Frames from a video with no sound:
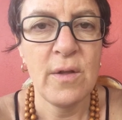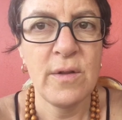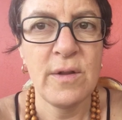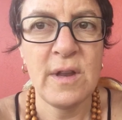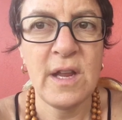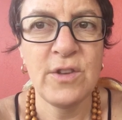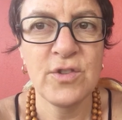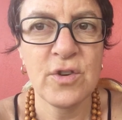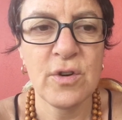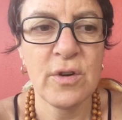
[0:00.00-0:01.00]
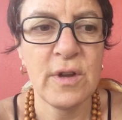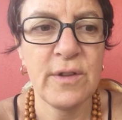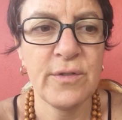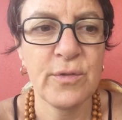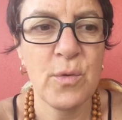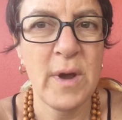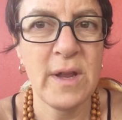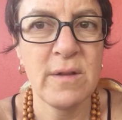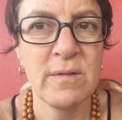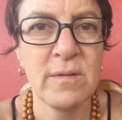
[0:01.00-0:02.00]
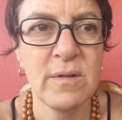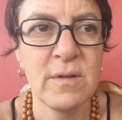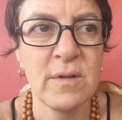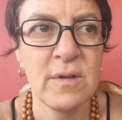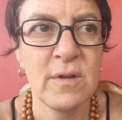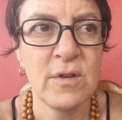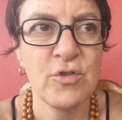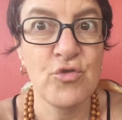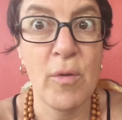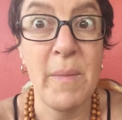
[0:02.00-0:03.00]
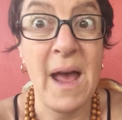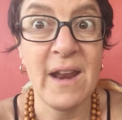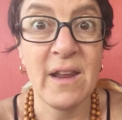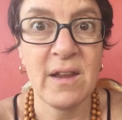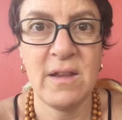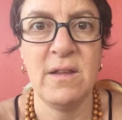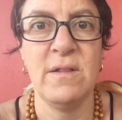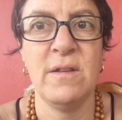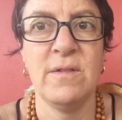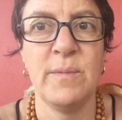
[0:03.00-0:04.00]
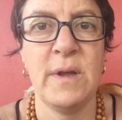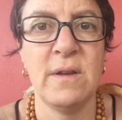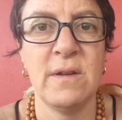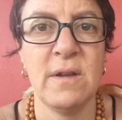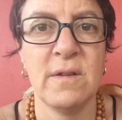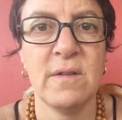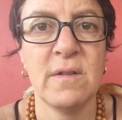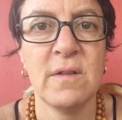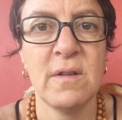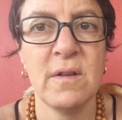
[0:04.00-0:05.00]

nature is quite dramatic in these paintings.